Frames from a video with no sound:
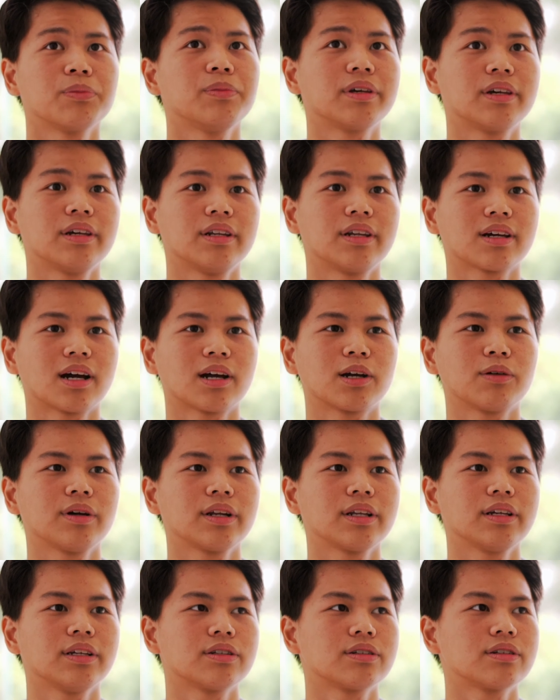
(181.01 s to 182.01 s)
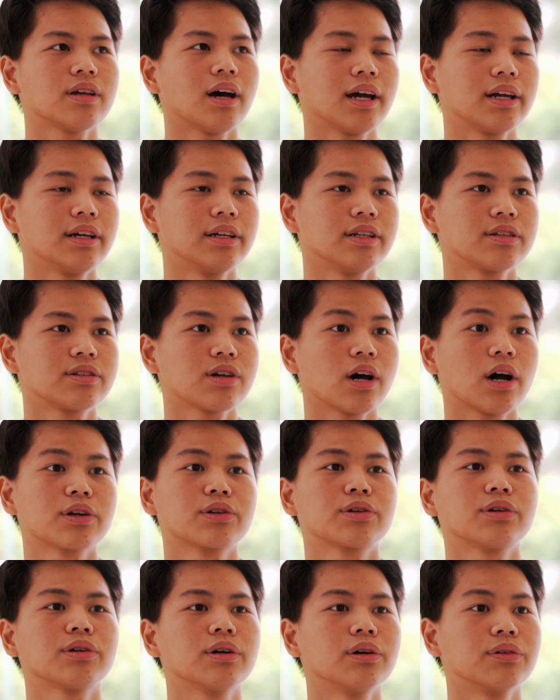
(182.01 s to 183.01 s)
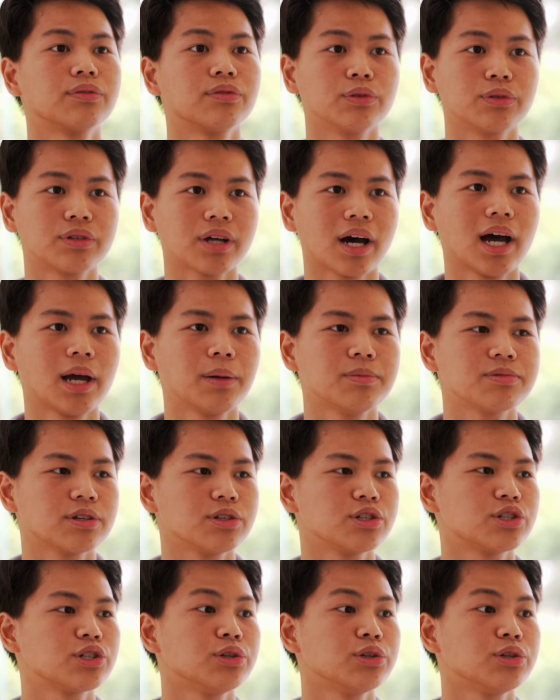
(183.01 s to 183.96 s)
the beginning I talked to her a few times, and